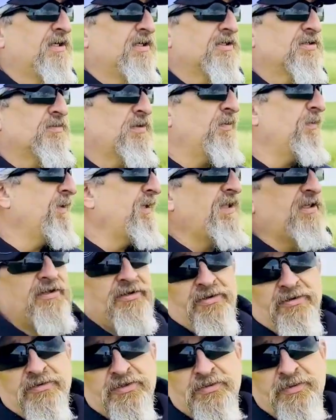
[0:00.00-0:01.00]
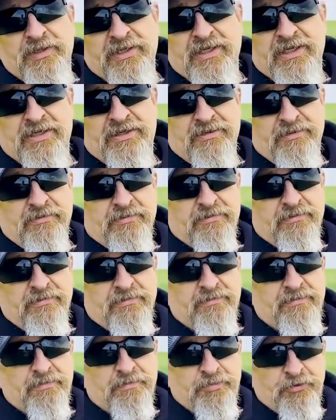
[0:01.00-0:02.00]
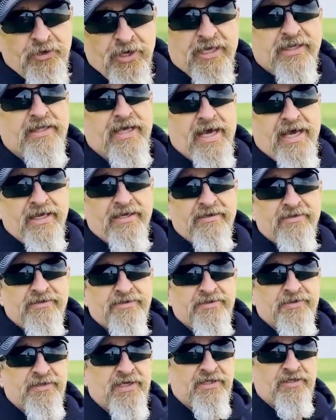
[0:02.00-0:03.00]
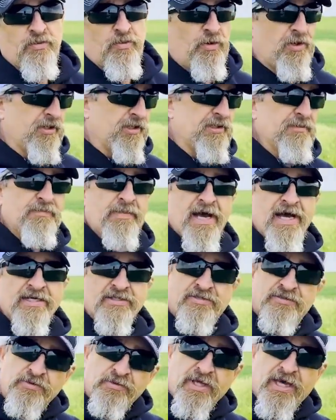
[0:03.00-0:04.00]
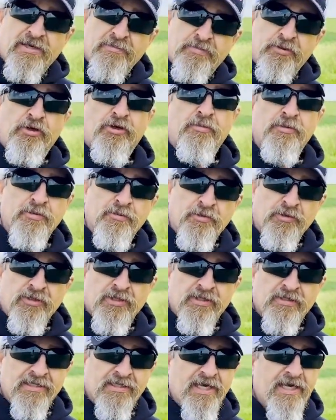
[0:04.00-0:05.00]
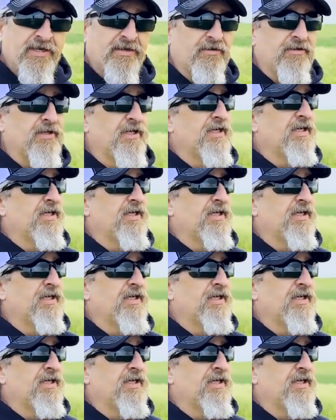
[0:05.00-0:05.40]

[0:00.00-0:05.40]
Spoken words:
So what we need to do is we need to break that so that the water can pass through that impermeable layer.